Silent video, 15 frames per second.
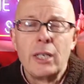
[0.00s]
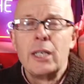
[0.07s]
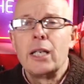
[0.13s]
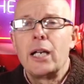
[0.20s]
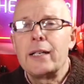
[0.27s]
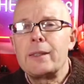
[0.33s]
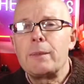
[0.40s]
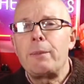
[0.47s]

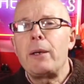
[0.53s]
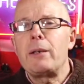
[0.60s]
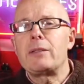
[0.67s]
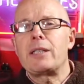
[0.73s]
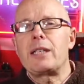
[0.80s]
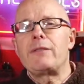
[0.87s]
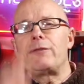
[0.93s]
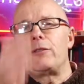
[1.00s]
I suppose
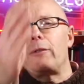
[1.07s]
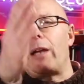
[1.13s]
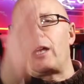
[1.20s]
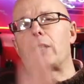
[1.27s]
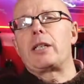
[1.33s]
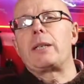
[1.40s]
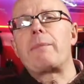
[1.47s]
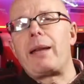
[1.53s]
if you
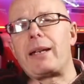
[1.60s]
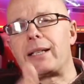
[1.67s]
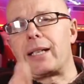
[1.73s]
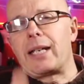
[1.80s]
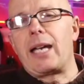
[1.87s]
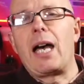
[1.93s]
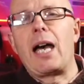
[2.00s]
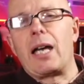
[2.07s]
actually made a
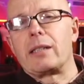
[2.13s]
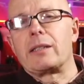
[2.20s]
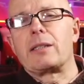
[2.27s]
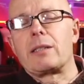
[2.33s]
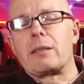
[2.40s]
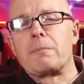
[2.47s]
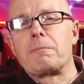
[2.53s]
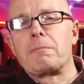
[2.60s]
cut,
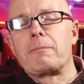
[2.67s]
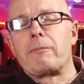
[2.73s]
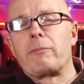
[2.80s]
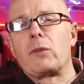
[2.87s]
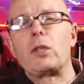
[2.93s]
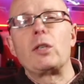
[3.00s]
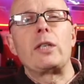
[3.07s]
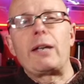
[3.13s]

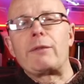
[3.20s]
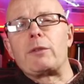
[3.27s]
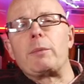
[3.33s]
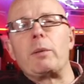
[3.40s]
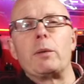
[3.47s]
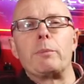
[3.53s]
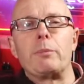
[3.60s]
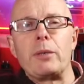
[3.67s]
you'd have to
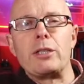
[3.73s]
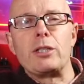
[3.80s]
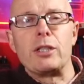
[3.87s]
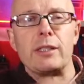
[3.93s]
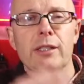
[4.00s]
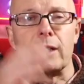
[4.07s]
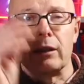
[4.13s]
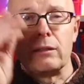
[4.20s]
put
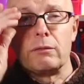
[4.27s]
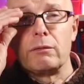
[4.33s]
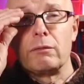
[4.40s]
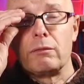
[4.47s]
bridges in.